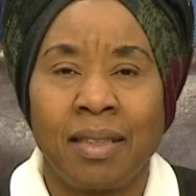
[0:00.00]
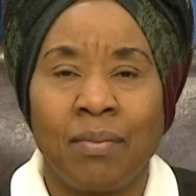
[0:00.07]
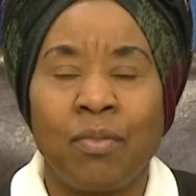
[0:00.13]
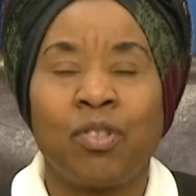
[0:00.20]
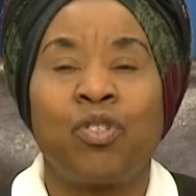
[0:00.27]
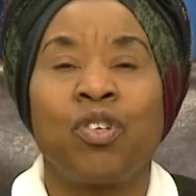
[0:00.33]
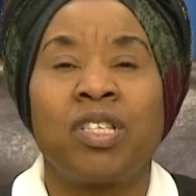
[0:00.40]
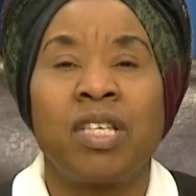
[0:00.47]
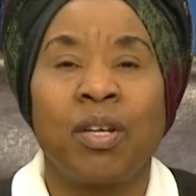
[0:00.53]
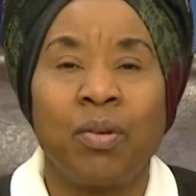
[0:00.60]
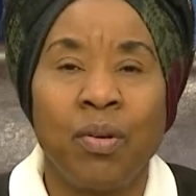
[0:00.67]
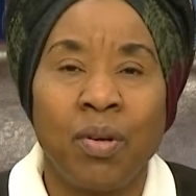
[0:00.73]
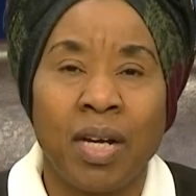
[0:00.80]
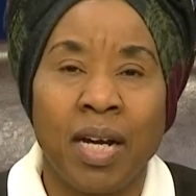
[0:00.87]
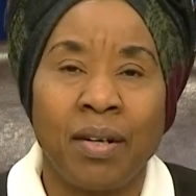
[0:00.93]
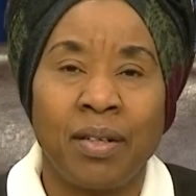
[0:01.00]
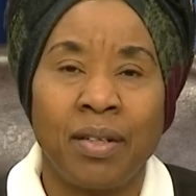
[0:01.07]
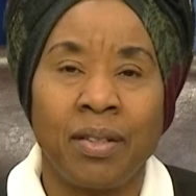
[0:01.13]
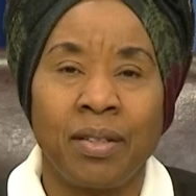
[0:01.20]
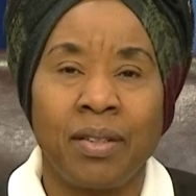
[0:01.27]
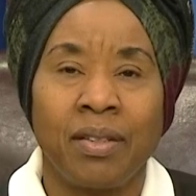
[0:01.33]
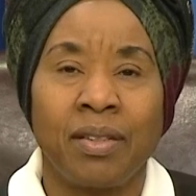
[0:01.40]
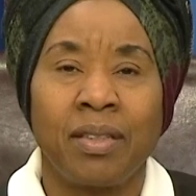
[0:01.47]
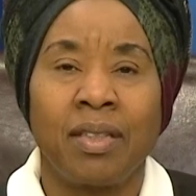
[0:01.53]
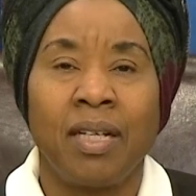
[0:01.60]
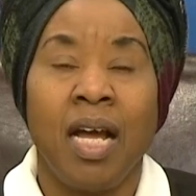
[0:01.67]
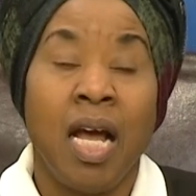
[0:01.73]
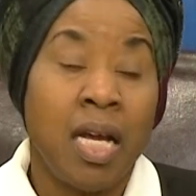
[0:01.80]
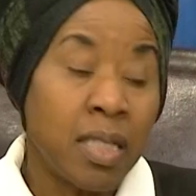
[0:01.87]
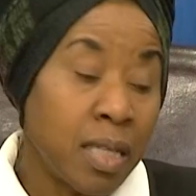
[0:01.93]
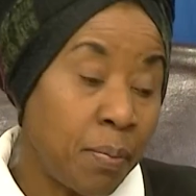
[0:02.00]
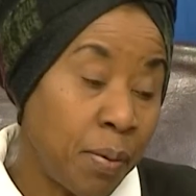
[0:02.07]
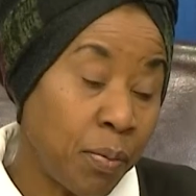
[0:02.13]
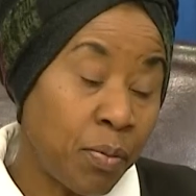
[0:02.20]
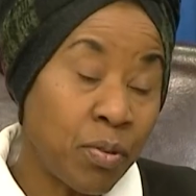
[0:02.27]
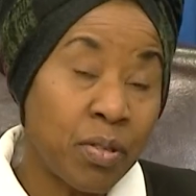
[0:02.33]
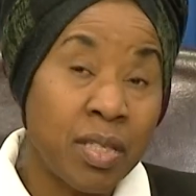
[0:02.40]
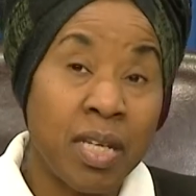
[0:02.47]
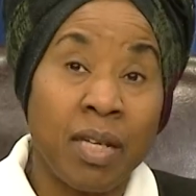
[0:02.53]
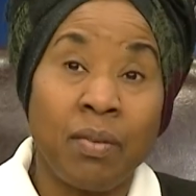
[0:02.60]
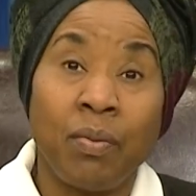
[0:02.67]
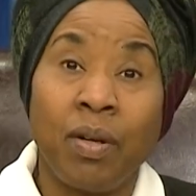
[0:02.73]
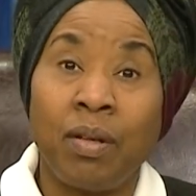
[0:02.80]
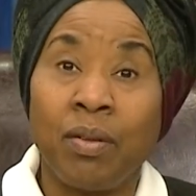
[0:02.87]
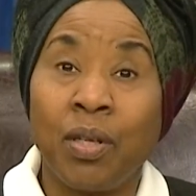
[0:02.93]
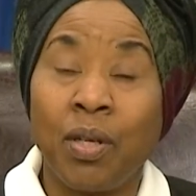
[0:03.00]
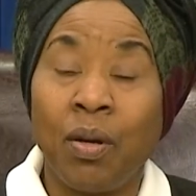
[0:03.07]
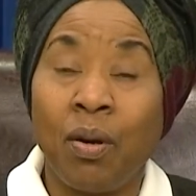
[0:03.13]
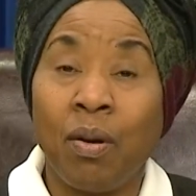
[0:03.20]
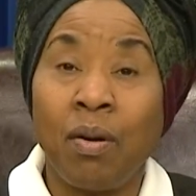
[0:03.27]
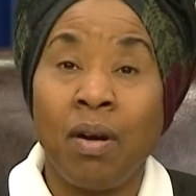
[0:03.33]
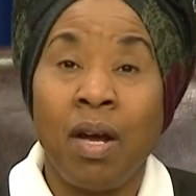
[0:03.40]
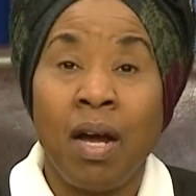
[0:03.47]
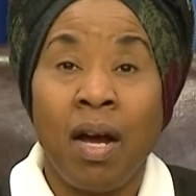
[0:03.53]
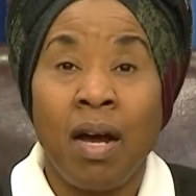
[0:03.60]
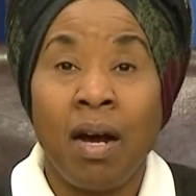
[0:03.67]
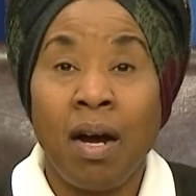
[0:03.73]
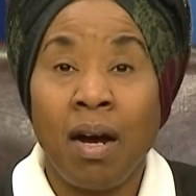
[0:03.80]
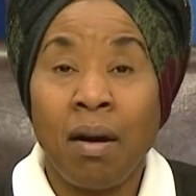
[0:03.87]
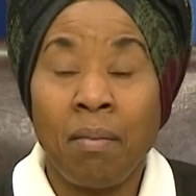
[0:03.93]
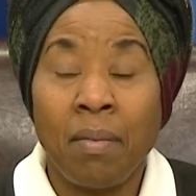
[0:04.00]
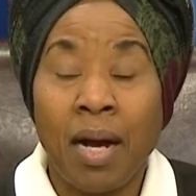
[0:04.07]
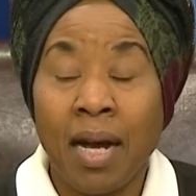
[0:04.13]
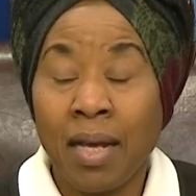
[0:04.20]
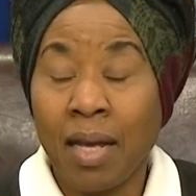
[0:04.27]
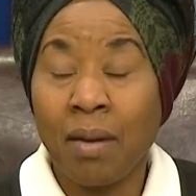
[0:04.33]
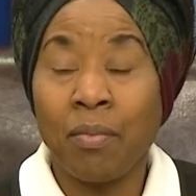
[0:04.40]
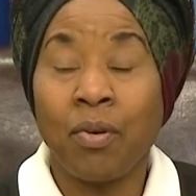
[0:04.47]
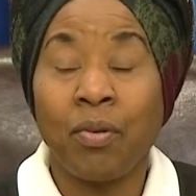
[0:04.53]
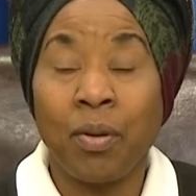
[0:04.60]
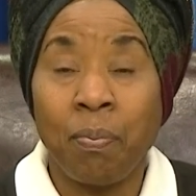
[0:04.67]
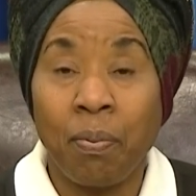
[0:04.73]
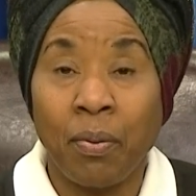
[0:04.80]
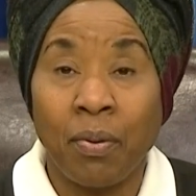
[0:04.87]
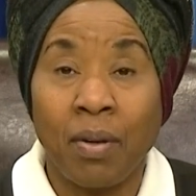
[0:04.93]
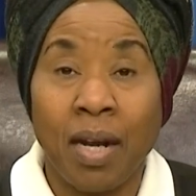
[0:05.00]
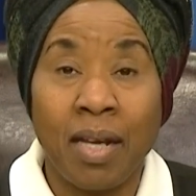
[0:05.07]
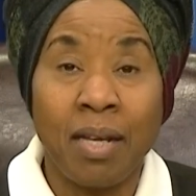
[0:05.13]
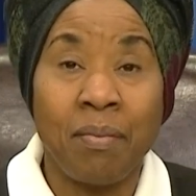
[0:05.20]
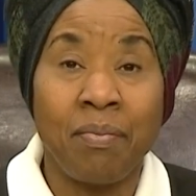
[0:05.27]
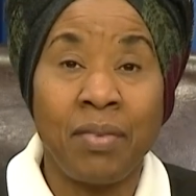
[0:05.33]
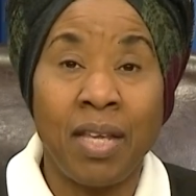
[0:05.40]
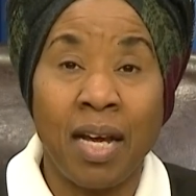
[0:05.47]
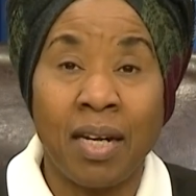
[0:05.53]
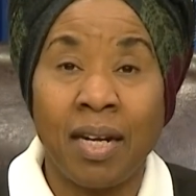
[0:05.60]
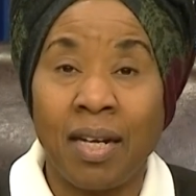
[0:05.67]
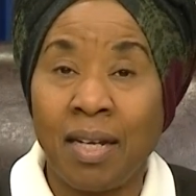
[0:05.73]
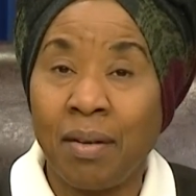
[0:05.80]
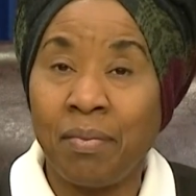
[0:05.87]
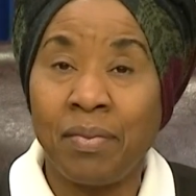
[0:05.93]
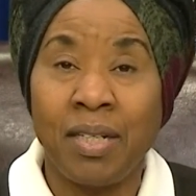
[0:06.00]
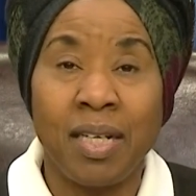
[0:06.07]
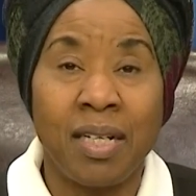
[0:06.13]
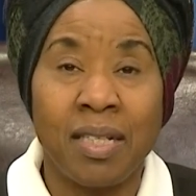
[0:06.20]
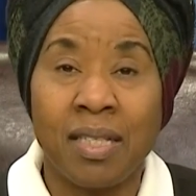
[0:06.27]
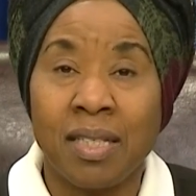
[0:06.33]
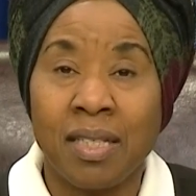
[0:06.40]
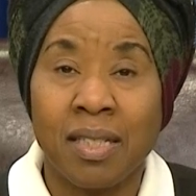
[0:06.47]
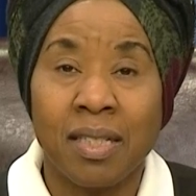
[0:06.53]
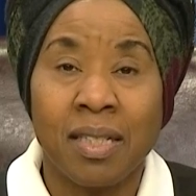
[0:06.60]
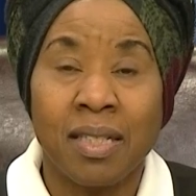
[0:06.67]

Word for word: But just take a look at her. Some people will say, well, you know, um, I am crippled, I am that, I am this.